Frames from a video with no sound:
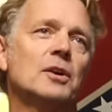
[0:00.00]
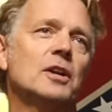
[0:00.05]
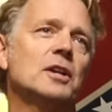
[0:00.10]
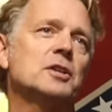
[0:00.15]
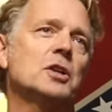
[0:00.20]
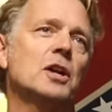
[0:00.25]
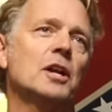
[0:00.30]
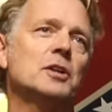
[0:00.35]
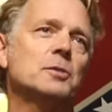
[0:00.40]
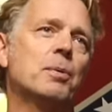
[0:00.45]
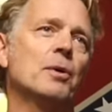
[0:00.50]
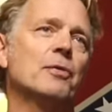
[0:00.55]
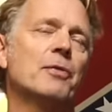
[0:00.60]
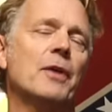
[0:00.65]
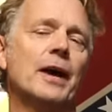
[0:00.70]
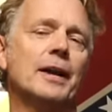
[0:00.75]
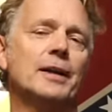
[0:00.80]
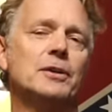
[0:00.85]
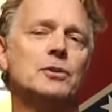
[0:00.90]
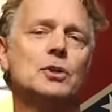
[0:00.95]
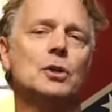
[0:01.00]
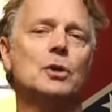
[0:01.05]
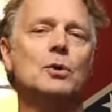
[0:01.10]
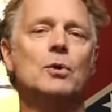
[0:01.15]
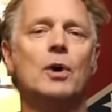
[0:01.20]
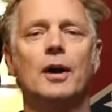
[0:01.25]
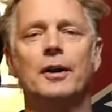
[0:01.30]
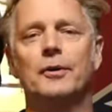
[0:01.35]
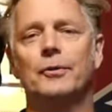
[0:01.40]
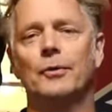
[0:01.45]
Let's put that at
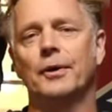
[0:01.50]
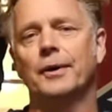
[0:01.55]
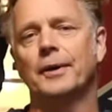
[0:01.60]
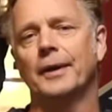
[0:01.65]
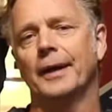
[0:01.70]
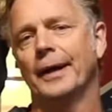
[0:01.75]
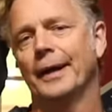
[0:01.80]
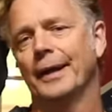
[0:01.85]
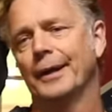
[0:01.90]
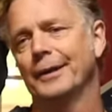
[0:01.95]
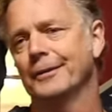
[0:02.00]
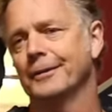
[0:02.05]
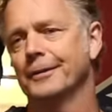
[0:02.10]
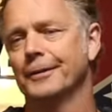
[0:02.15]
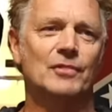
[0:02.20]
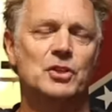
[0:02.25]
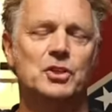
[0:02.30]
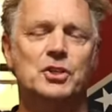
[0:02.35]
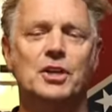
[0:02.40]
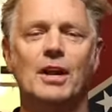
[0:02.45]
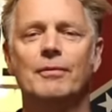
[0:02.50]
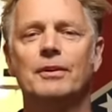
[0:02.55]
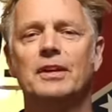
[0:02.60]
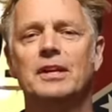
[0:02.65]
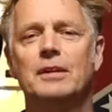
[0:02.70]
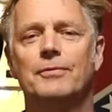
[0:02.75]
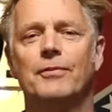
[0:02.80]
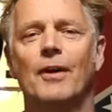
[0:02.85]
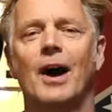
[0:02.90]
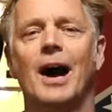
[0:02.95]

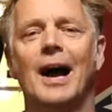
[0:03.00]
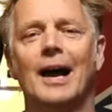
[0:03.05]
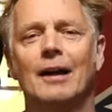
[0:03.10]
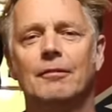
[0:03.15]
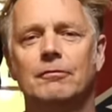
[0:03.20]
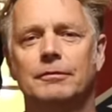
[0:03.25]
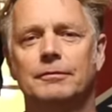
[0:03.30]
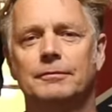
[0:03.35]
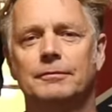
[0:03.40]
275.